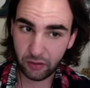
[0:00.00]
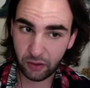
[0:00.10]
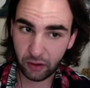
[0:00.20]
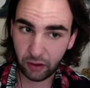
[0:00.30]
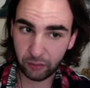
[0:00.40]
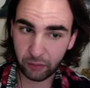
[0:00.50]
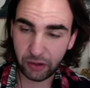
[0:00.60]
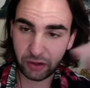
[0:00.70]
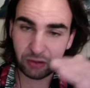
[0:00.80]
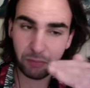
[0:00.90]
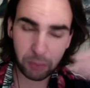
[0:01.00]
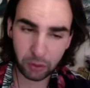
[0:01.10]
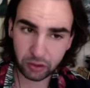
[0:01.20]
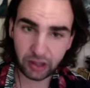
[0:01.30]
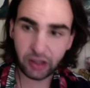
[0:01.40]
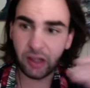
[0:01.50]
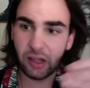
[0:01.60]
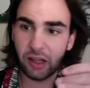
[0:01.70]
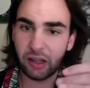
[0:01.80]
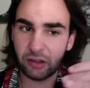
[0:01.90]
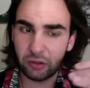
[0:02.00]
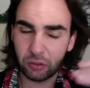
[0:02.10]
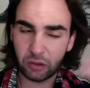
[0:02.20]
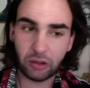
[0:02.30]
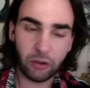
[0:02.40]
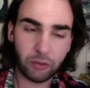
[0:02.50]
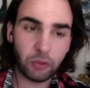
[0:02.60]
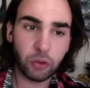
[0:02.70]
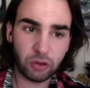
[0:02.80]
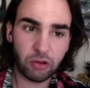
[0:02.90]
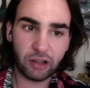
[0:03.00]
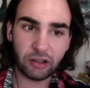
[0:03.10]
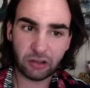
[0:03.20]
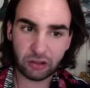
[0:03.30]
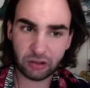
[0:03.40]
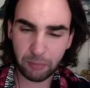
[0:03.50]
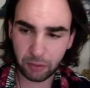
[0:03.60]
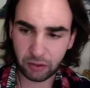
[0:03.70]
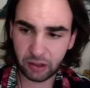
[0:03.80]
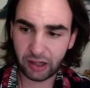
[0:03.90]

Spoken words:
It doesn't burn it. You know, if you do it correctly, it does not burn it,